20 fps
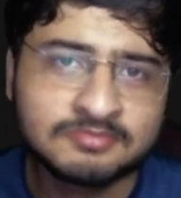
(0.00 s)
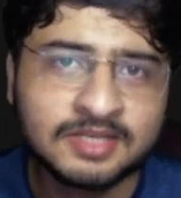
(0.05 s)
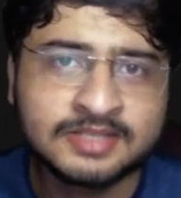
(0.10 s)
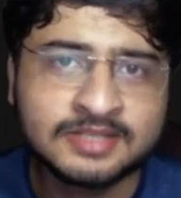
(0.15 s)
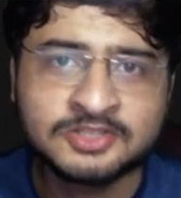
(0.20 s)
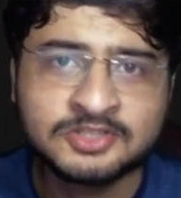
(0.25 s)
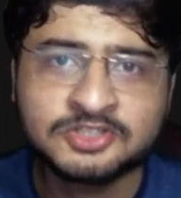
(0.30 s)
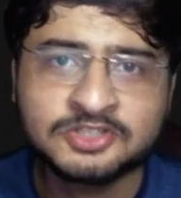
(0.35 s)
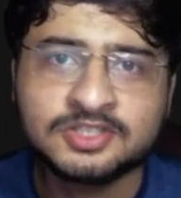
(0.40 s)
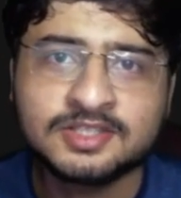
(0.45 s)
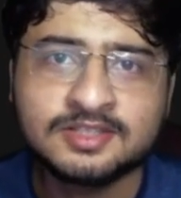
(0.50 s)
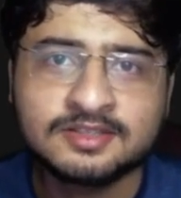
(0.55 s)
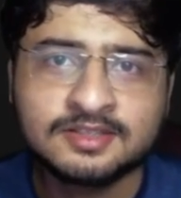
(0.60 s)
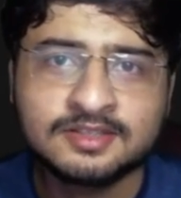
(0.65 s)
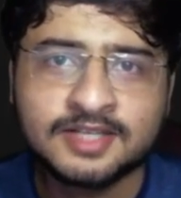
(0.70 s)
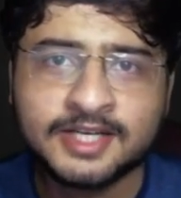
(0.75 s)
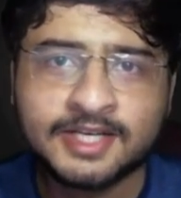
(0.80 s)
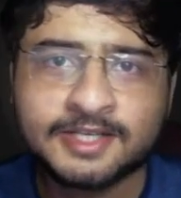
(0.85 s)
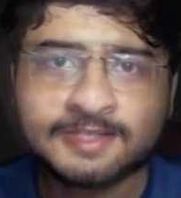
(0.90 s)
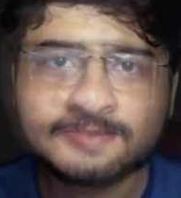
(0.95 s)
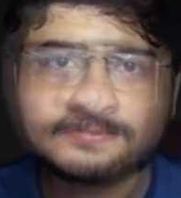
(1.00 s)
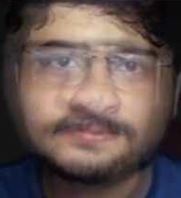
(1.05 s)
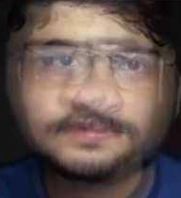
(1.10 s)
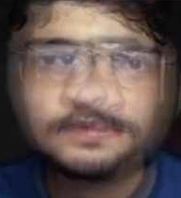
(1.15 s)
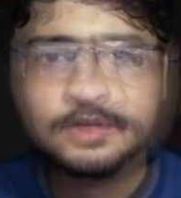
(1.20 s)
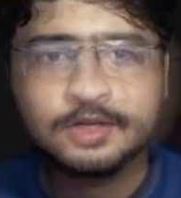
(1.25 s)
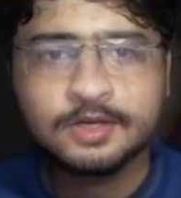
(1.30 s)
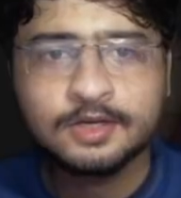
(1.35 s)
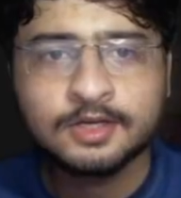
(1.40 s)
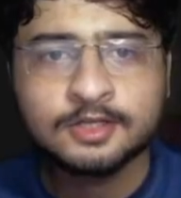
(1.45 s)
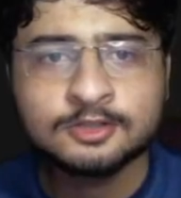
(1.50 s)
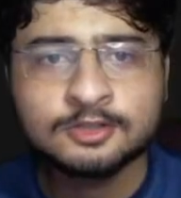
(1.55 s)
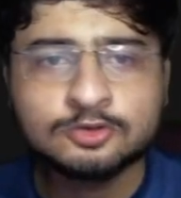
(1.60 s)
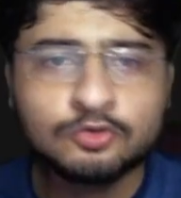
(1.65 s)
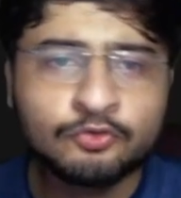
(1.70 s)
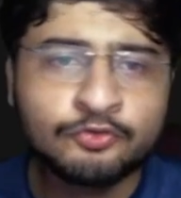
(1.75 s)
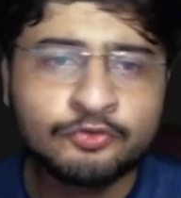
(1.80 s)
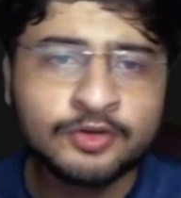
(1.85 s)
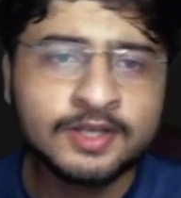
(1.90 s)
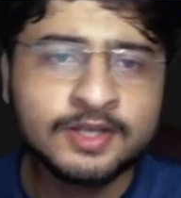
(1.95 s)
essentially, right?
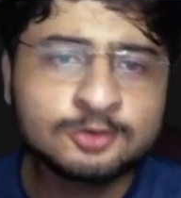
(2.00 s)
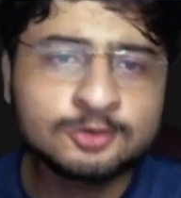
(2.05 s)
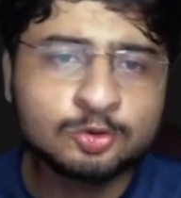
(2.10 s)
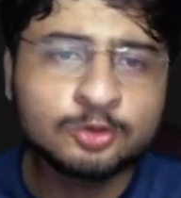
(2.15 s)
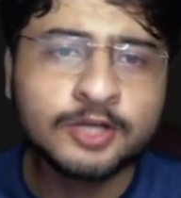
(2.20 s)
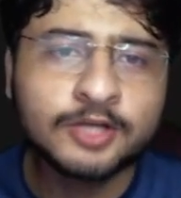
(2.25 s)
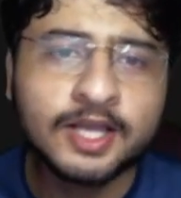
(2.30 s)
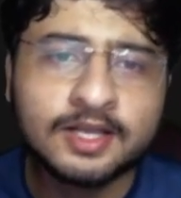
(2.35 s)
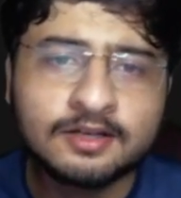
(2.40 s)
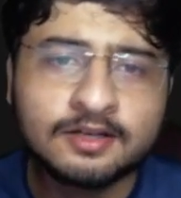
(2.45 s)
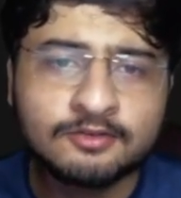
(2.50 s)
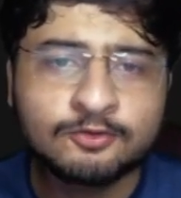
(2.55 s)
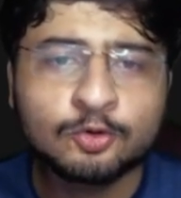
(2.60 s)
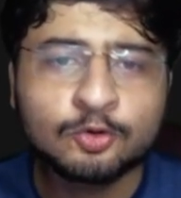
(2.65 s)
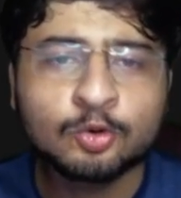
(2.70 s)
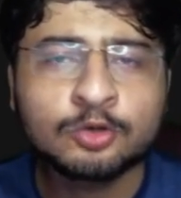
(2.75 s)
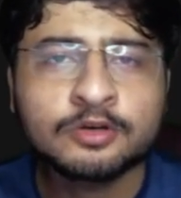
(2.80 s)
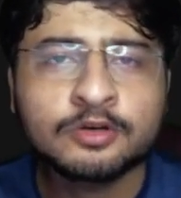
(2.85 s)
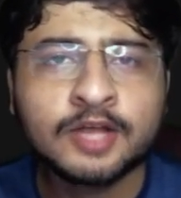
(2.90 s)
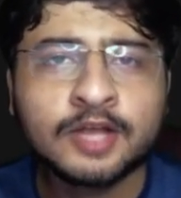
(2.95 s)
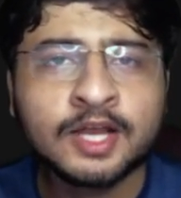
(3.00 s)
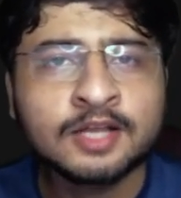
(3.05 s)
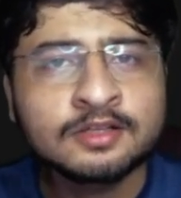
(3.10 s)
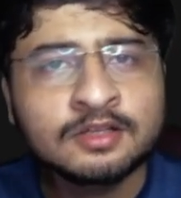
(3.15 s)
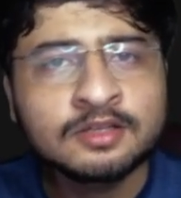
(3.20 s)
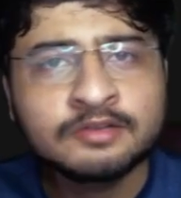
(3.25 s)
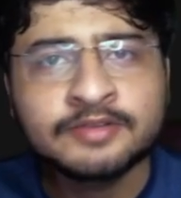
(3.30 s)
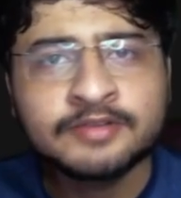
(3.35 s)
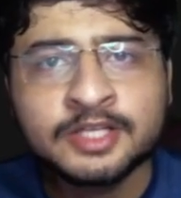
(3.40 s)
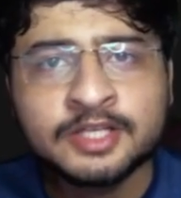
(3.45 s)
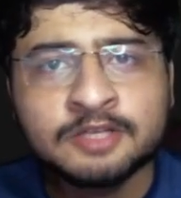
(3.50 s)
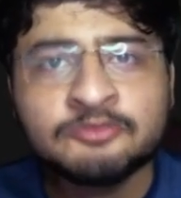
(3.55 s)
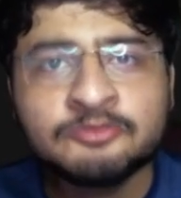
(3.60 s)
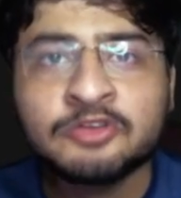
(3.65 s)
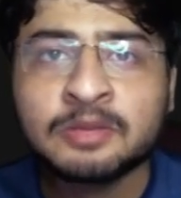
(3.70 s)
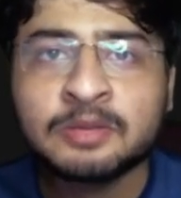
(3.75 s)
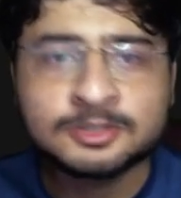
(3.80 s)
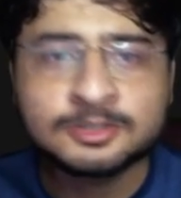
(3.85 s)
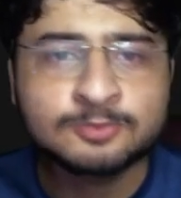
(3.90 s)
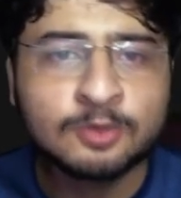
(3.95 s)
So ways to tile a floor, another very
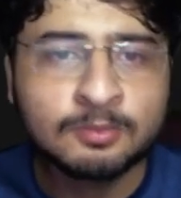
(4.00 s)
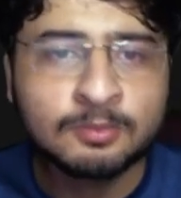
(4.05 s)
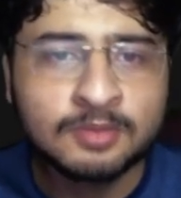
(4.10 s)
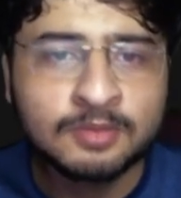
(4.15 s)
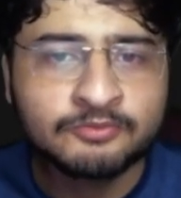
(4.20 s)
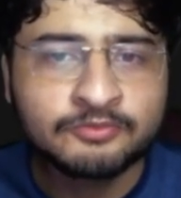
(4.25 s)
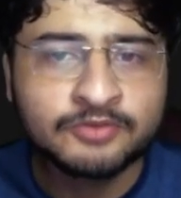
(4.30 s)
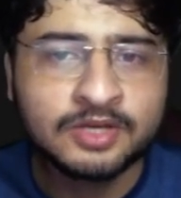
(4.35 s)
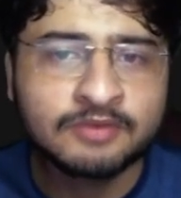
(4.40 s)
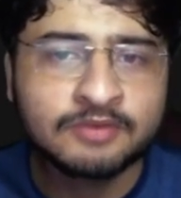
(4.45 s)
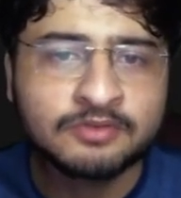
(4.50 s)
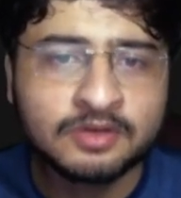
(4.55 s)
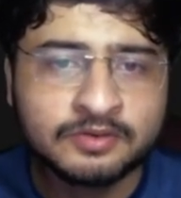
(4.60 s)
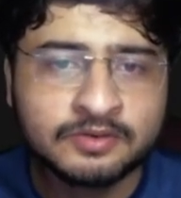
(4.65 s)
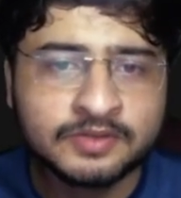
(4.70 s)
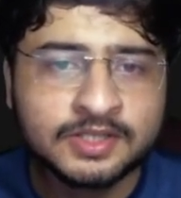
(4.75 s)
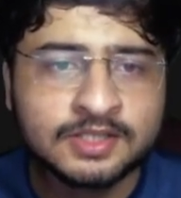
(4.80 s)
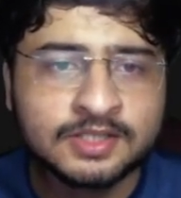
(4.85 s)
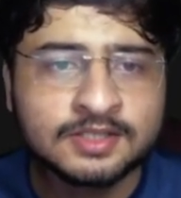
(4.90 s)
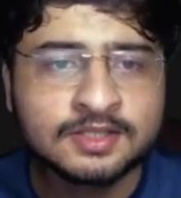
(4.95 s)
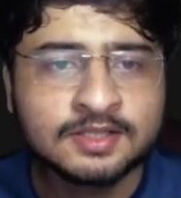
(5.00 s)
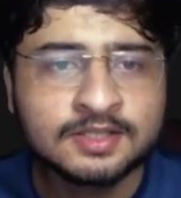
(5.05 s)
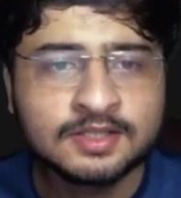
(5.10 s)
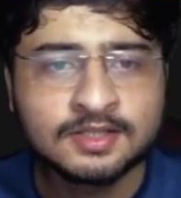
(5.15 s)
famous problem we have covered